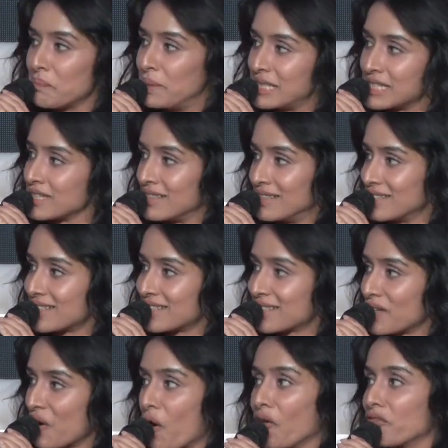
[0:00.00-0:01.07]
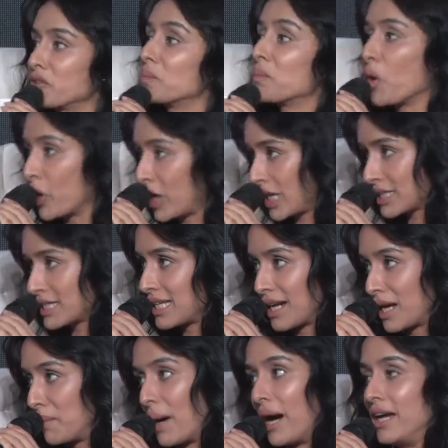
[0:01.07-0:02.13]
business of the products that
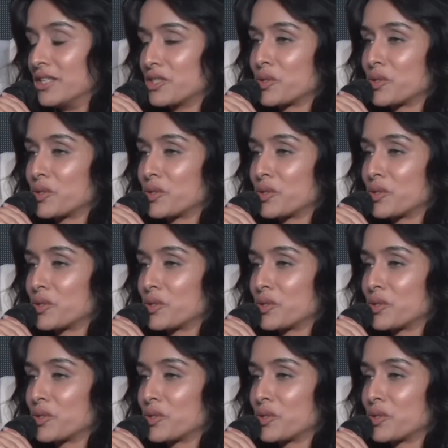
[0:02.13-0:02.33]
I buy.